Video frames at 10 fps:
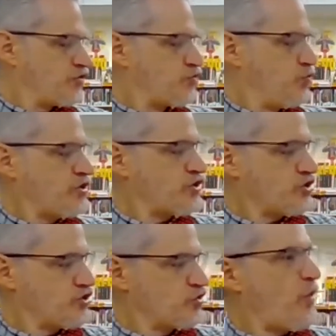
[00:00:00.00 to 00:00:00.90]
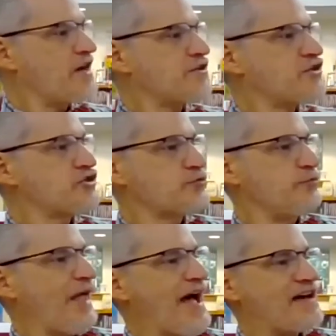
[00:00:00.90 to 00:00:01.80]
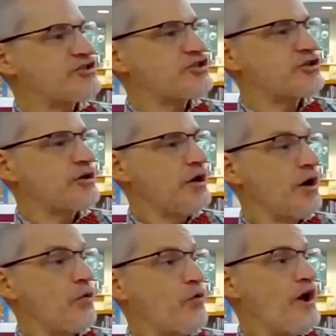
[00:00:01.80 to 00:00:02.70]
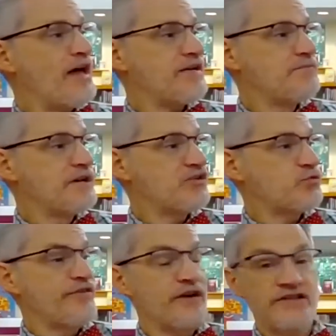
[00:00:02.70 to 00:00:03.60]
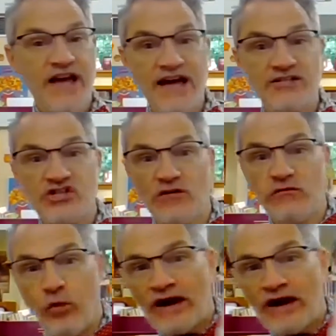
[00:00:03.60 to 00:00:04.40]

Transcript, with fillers: Swish, swash, splash. Red mixed with a dash of